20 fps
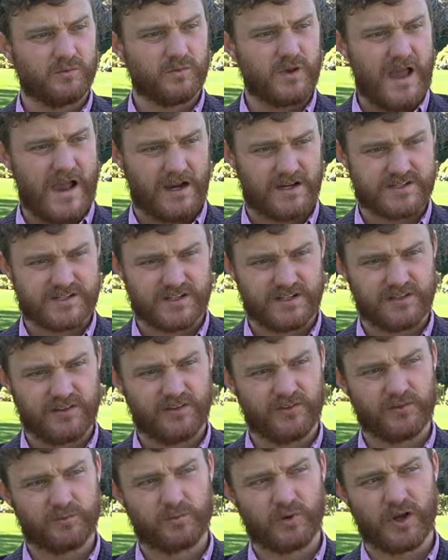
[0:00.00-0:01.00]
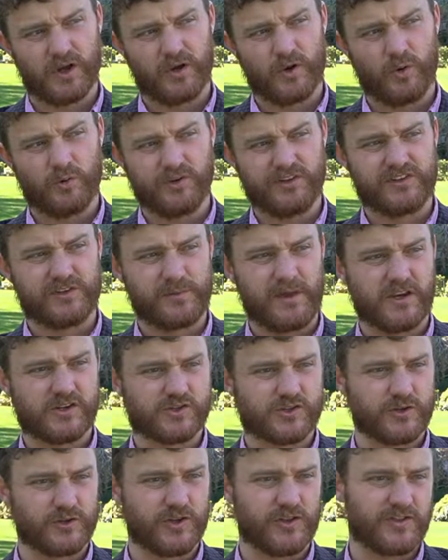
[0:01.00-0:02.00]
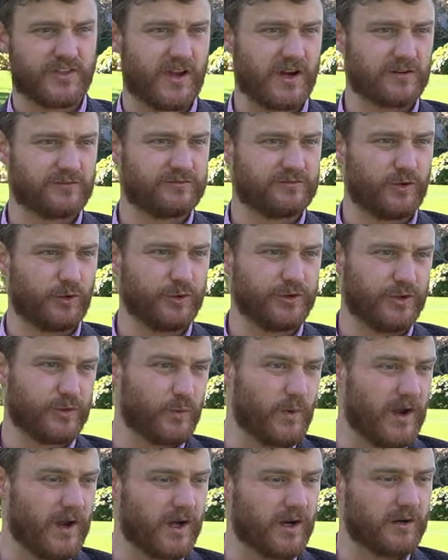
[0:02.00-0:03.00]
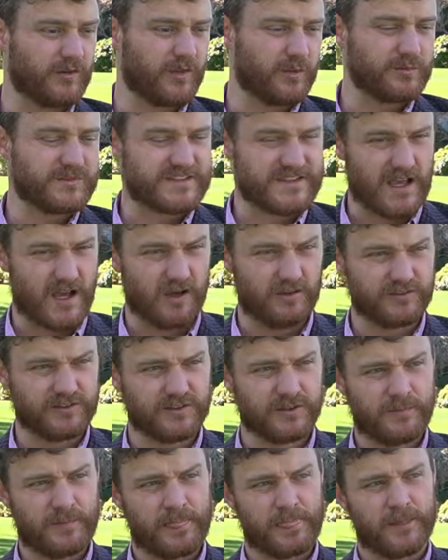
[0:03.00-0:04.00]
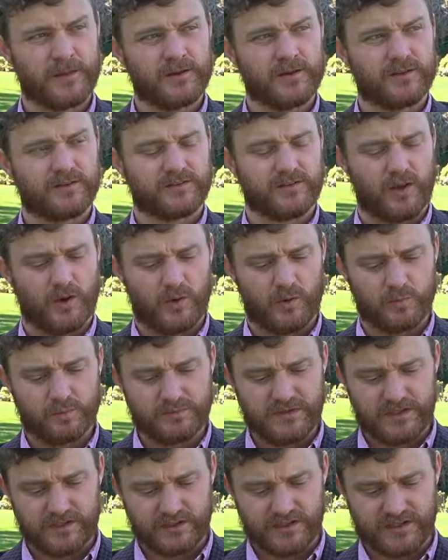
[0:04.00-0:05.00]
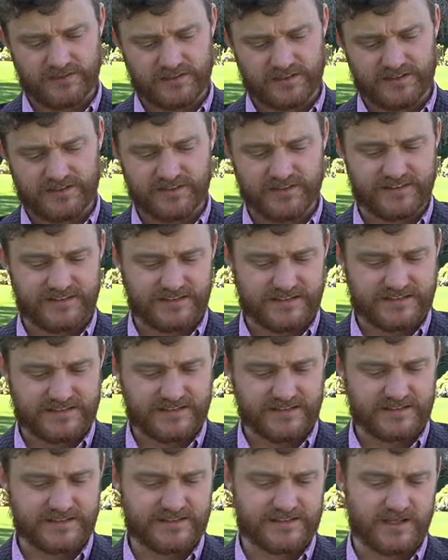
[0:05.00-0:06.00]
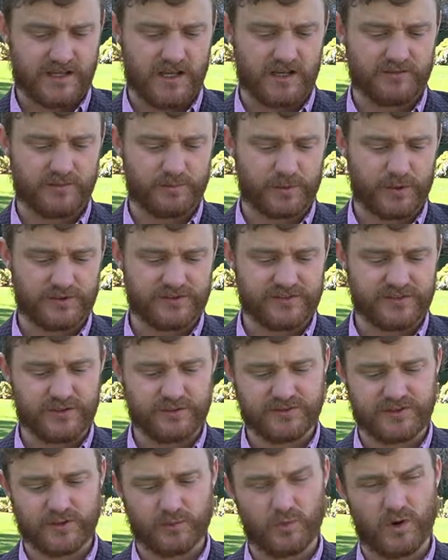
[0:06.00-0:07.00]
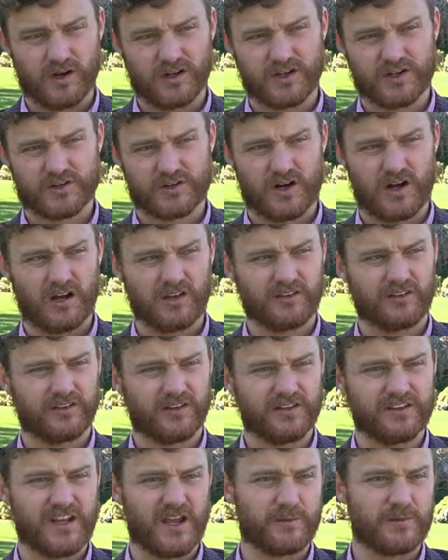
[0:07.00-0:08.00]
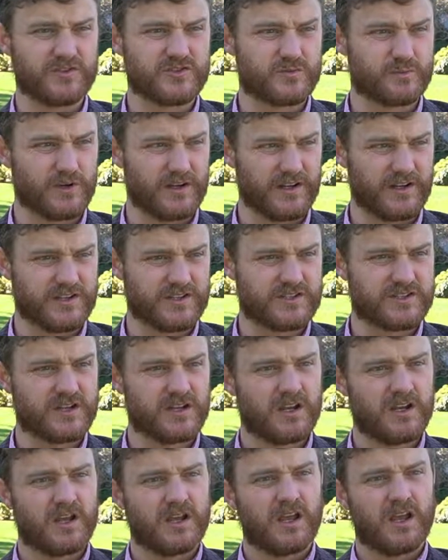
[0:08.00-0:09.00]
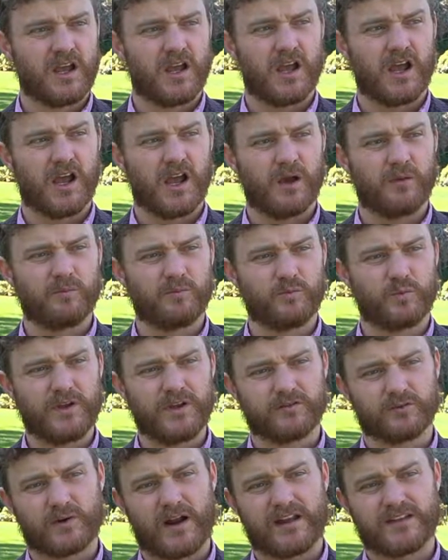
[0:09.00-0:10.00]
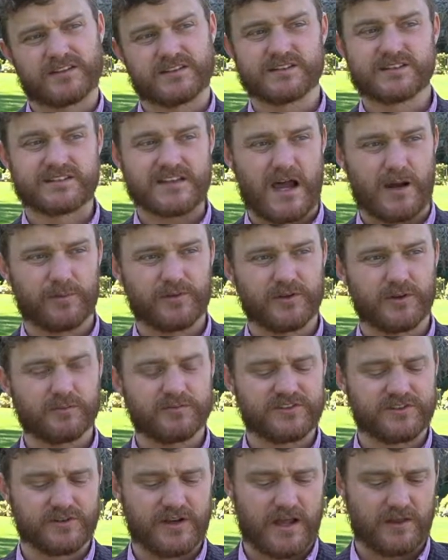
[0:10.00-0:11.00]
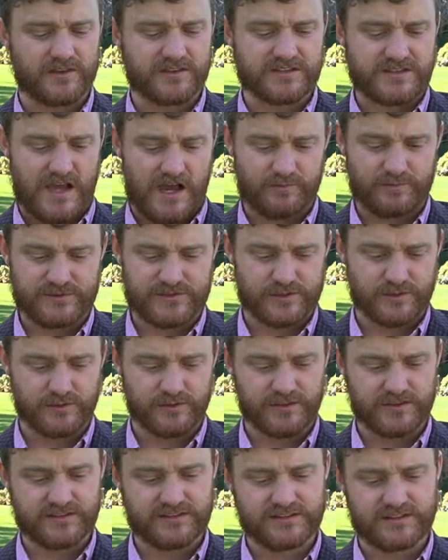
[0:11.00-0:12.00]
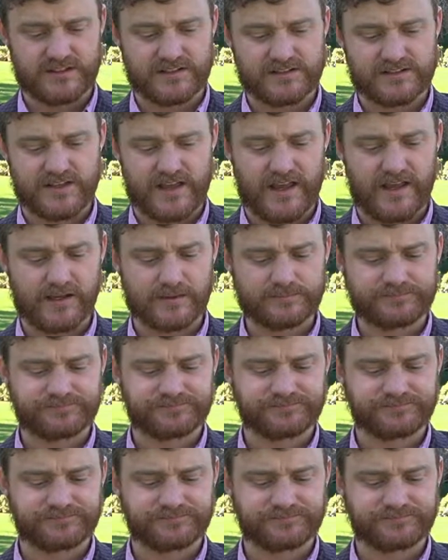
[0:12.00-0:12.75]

actions, but only to make sure that they're fully aware themselves. So Mill gives us this instance of a person who's going to walk across a damaged bridge. We have a right to stop them. So now the soft paternalist is going to say,